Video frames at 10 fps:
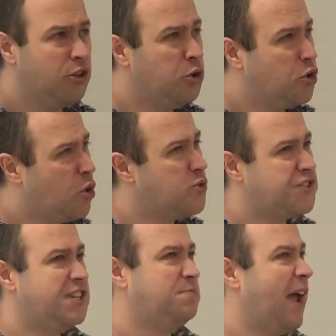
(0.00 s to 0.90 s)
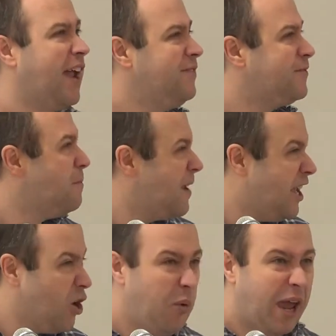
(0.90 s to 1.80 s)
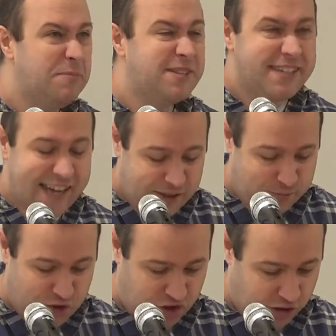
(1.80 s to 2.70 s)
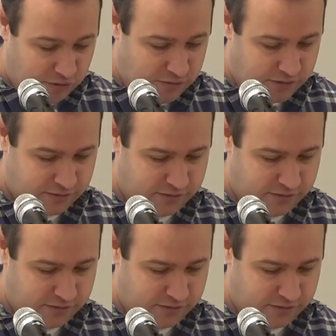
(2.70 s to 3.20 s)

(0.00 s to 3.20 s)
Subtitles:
who caused his pain, for me who him to death pursued?